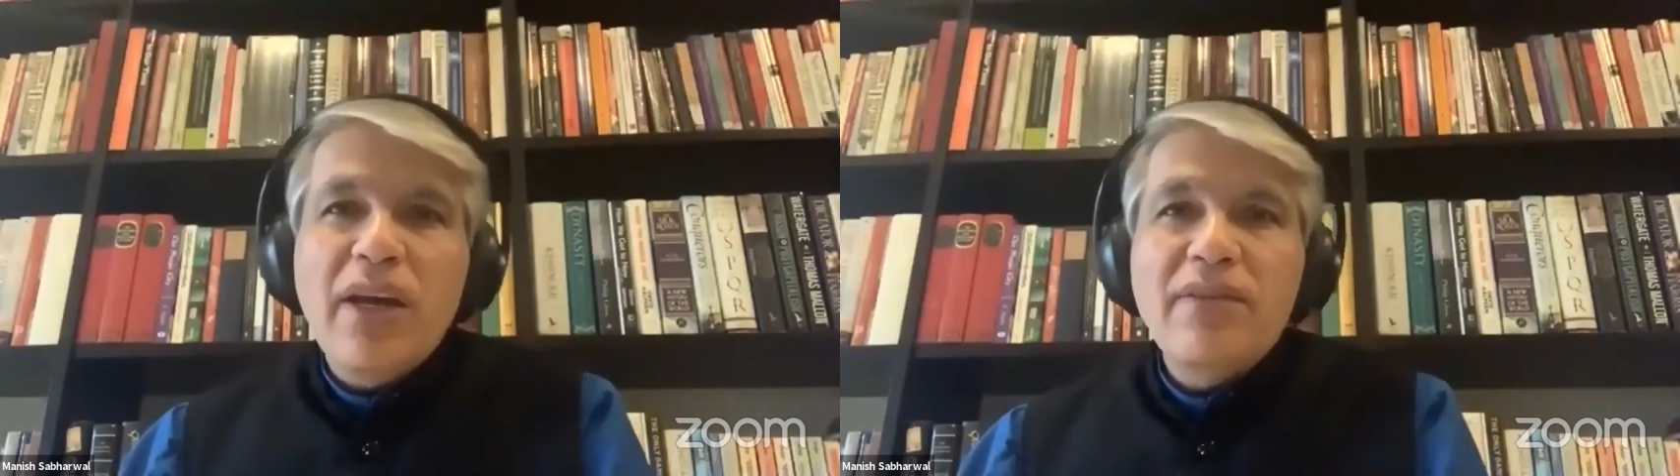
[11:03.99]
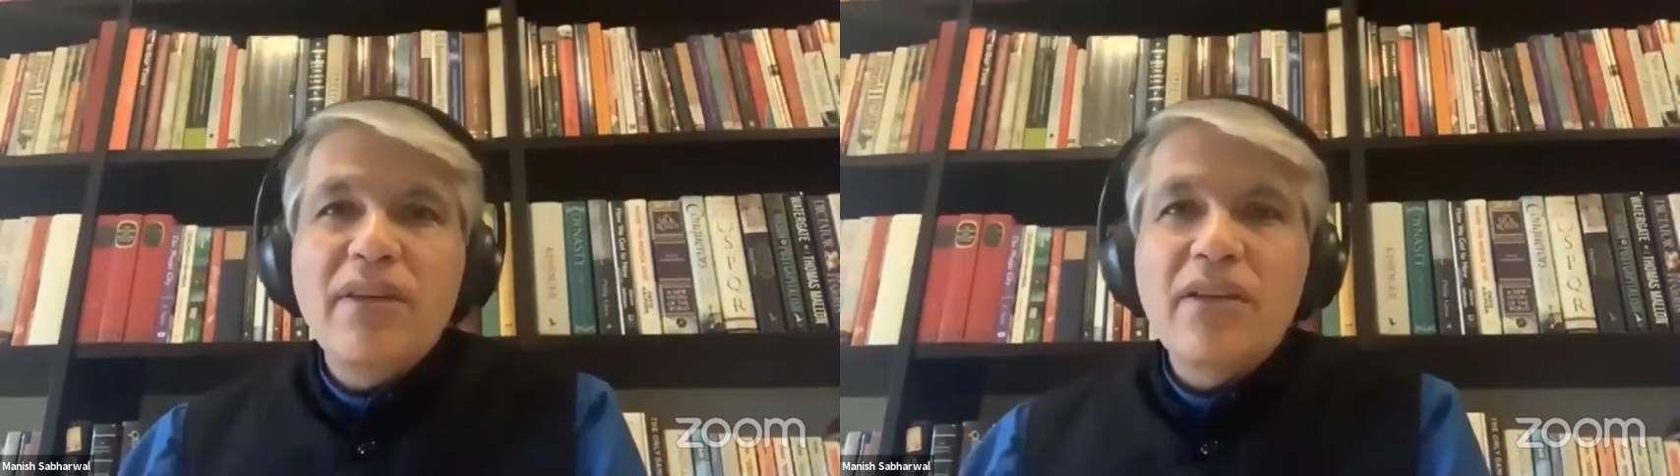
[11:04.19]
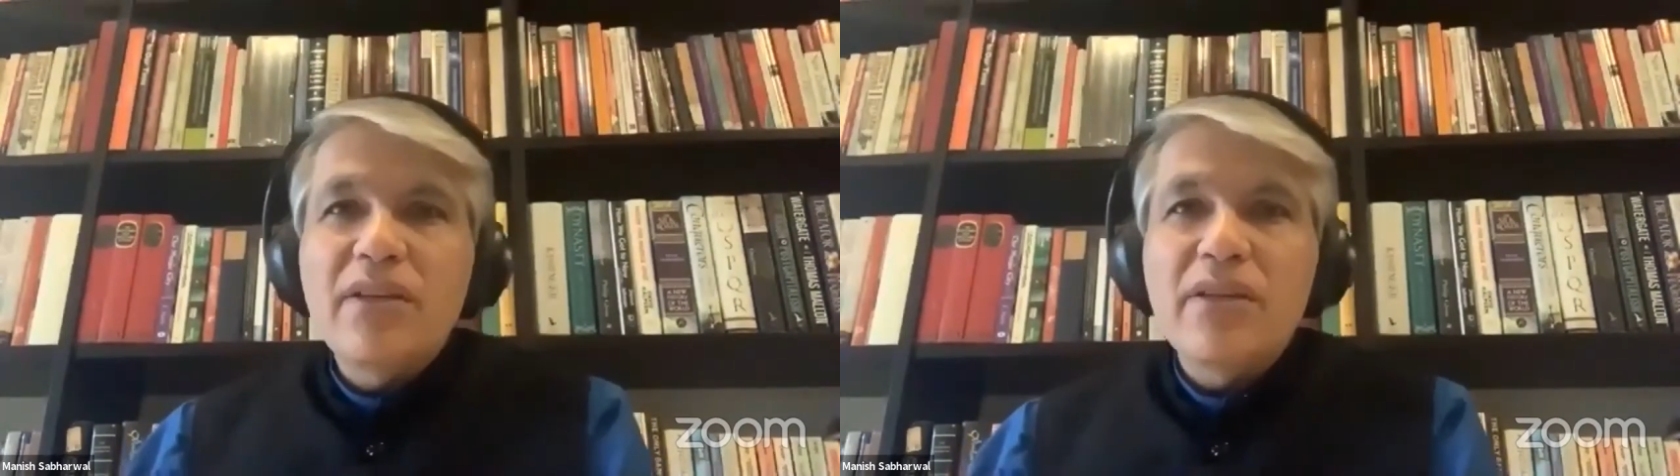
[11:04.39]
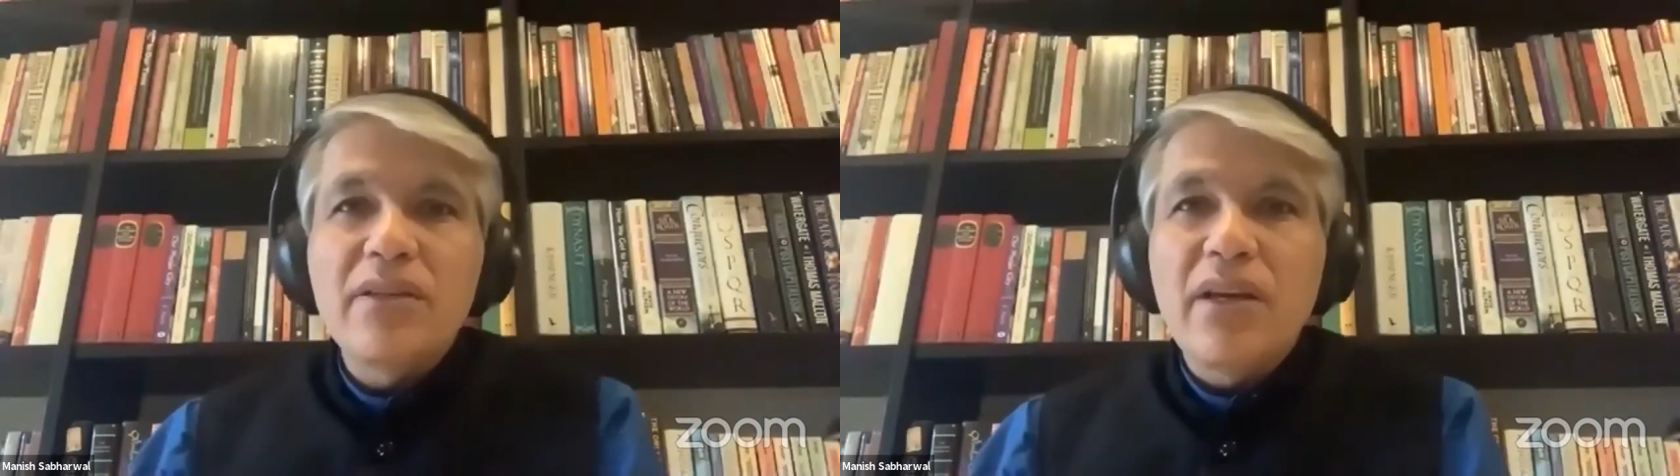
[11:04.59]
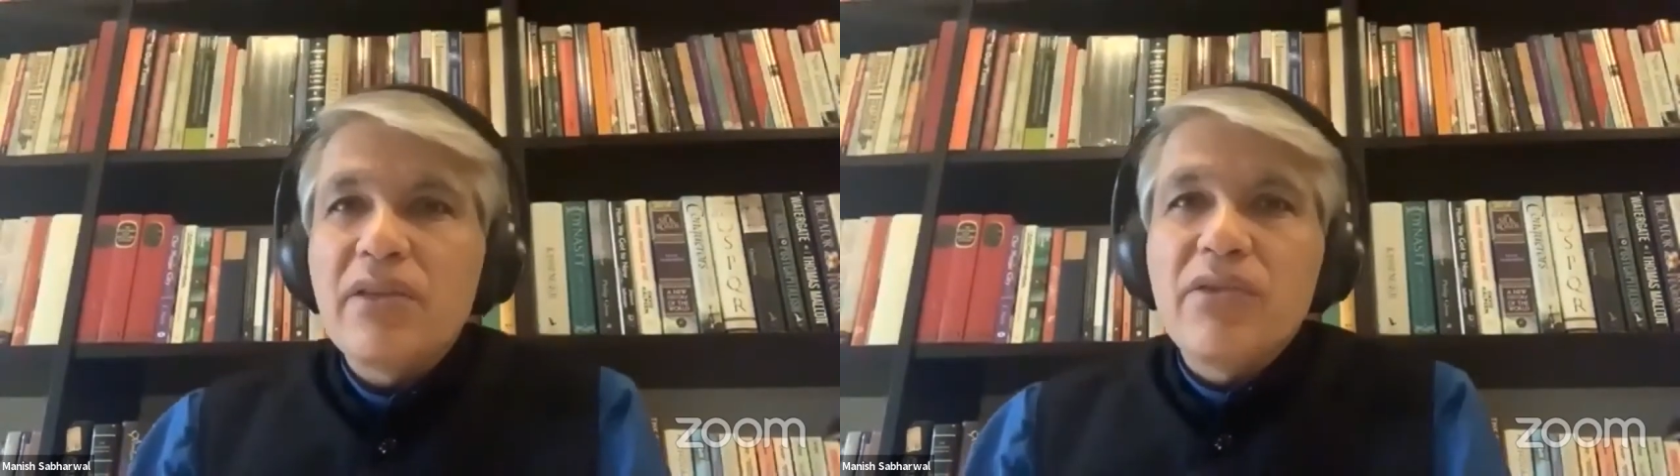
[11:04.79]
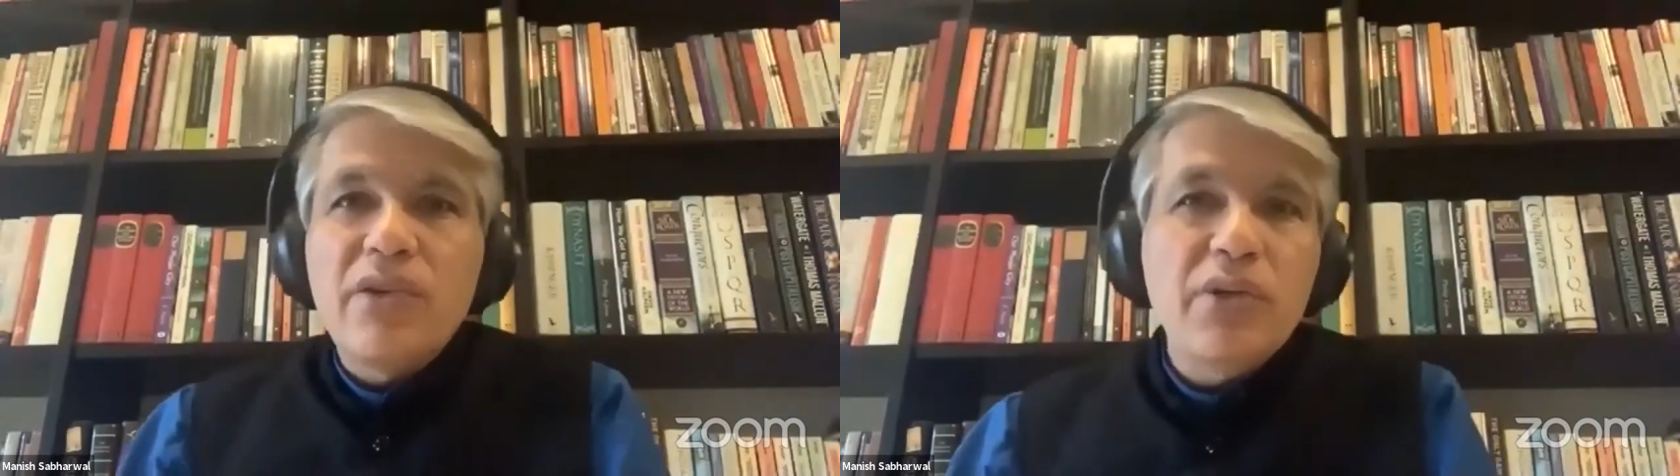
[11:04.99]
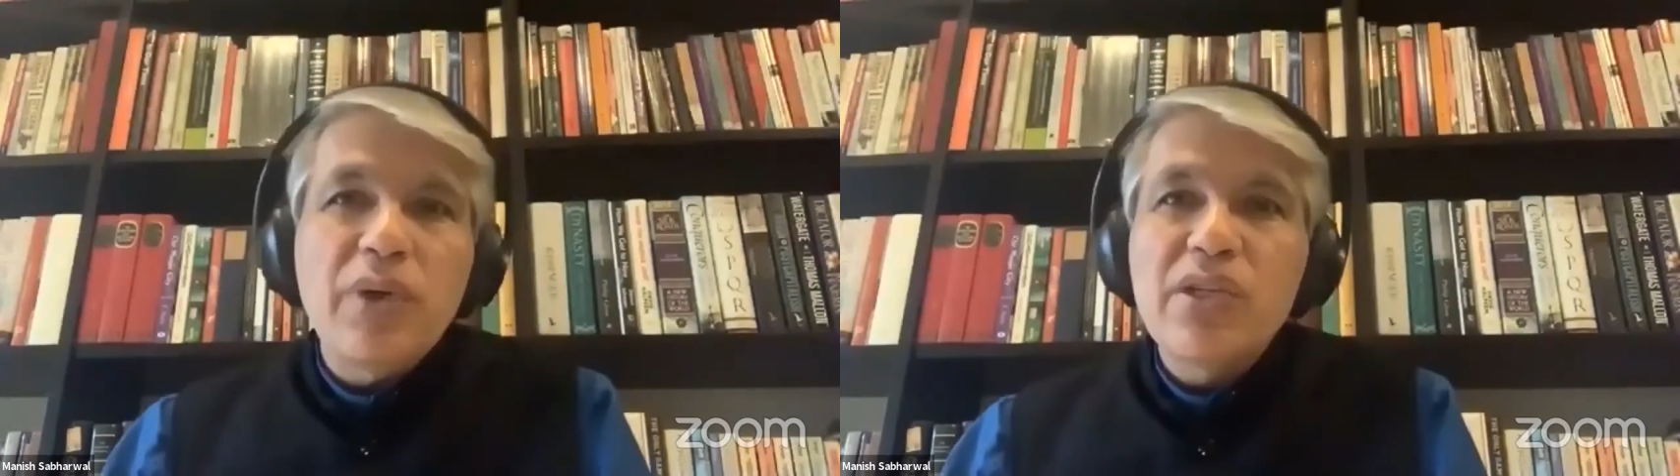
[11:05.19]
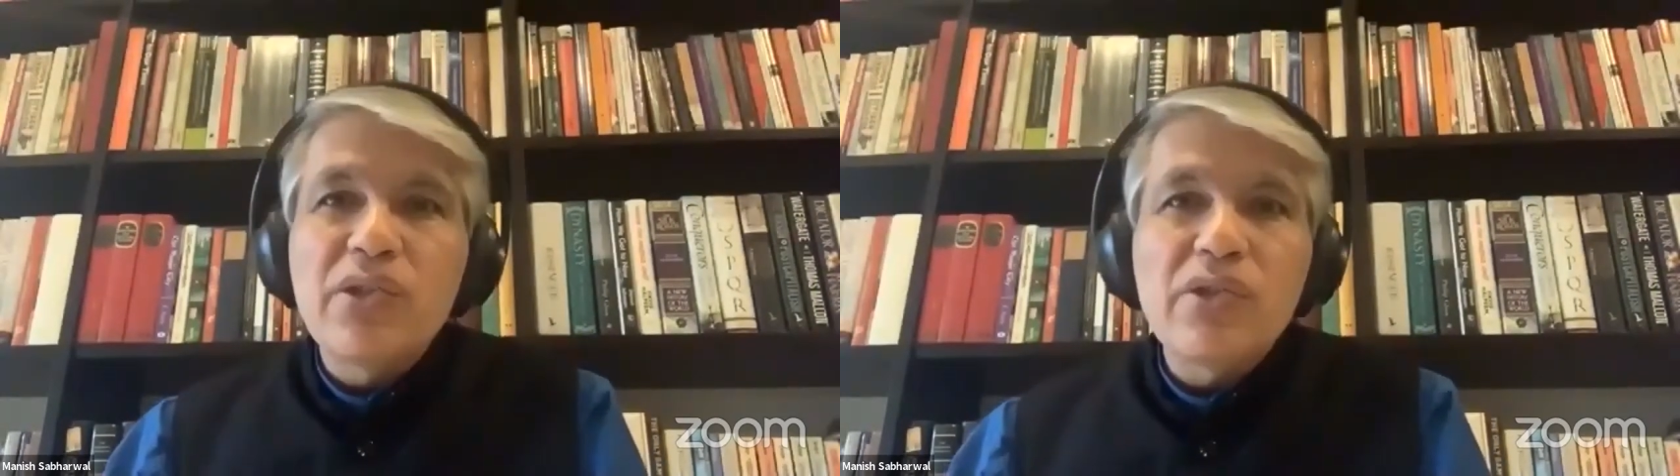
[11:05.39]
I think there are three
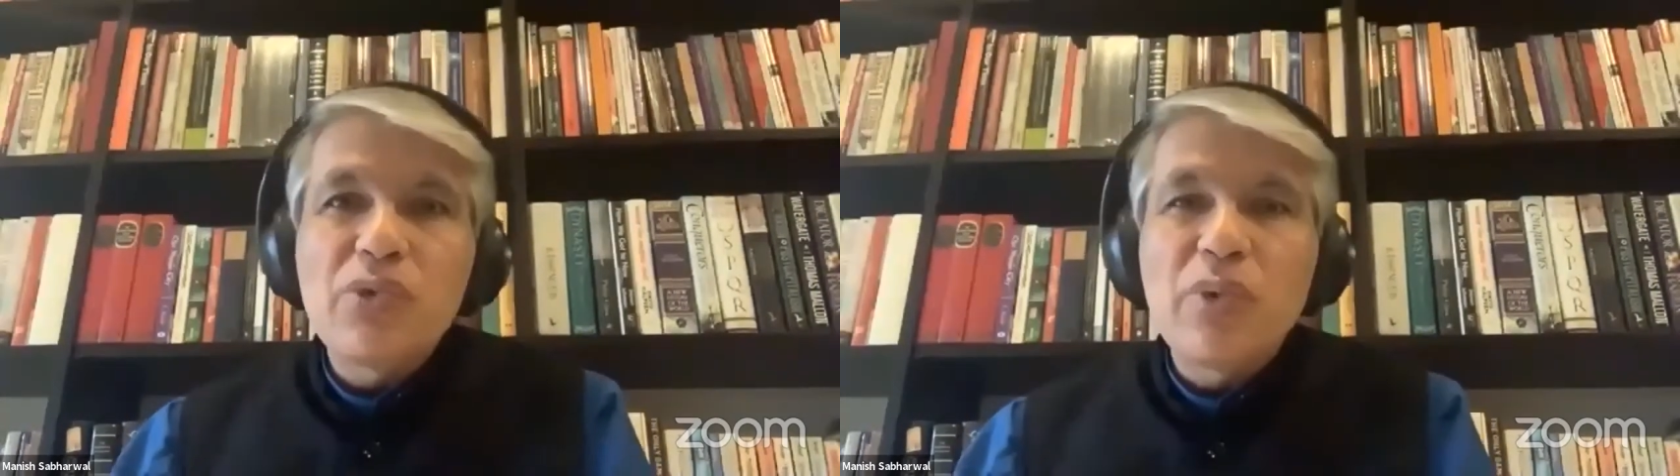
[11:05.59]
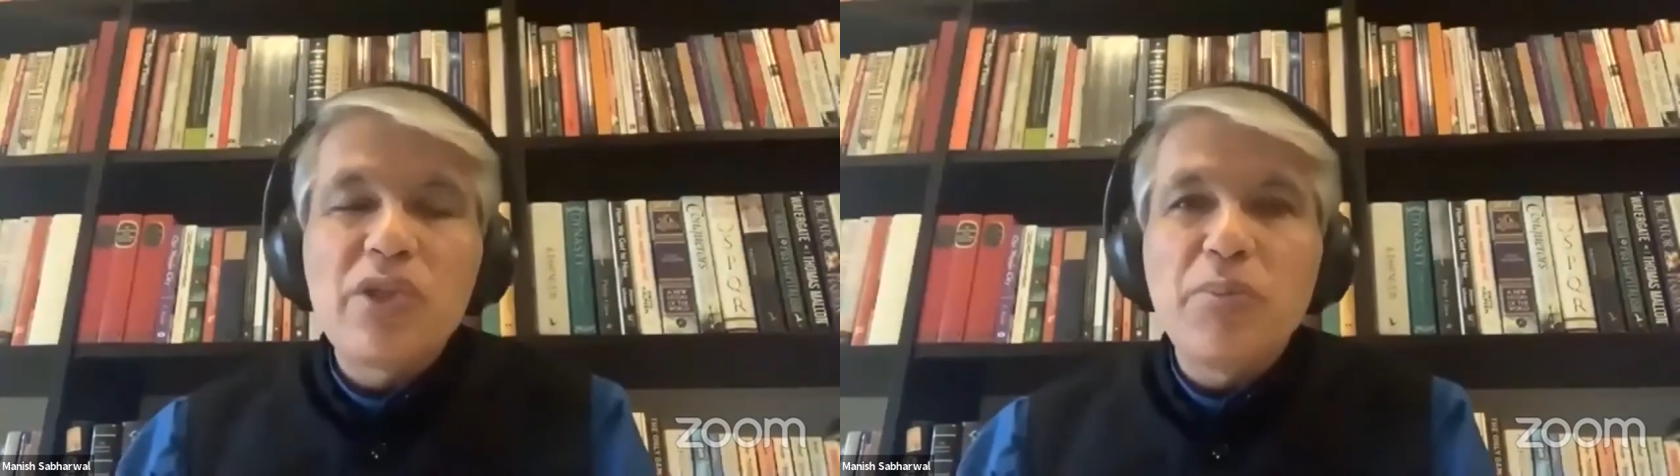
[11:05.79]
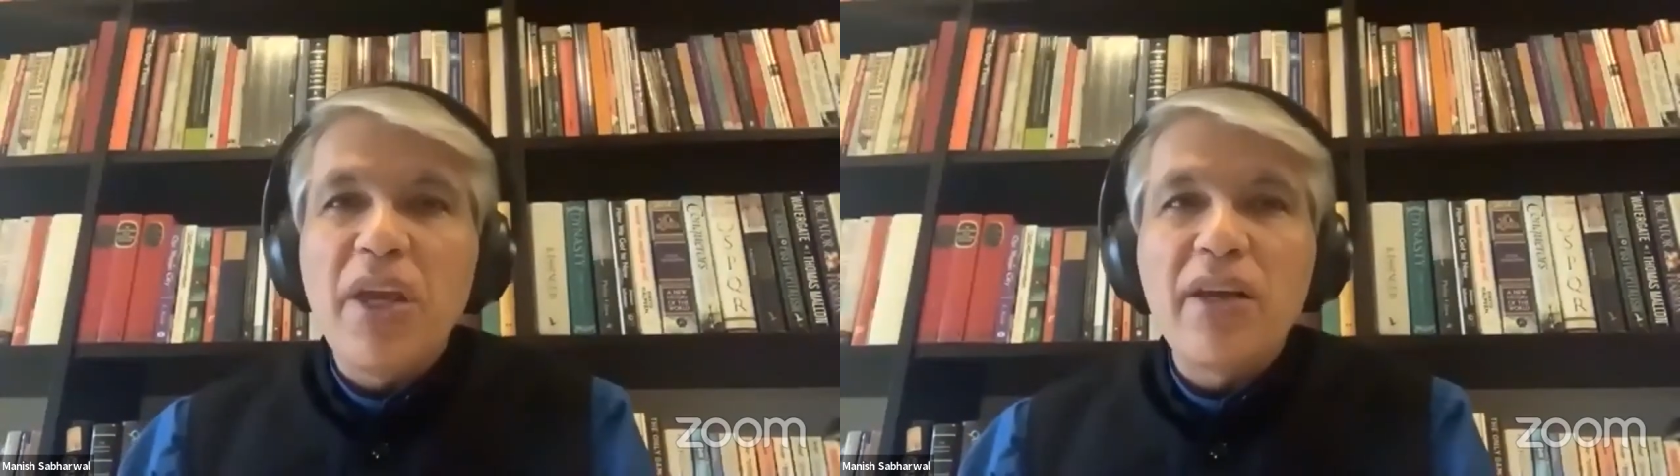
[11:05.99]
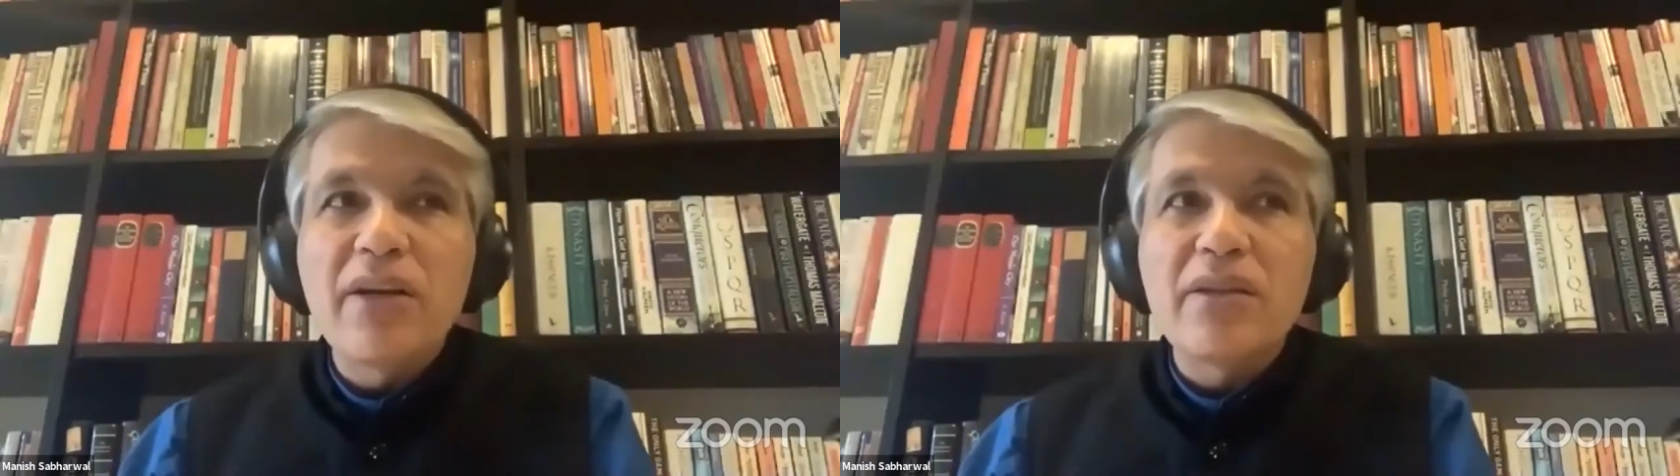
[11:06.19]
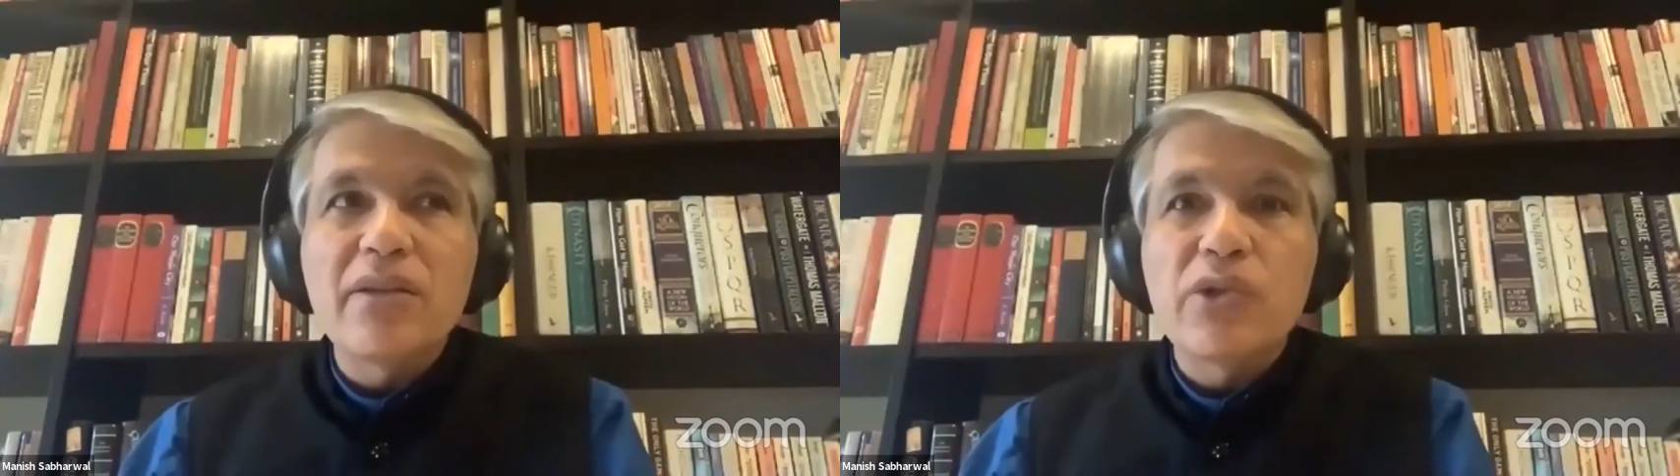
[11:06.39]
questions which make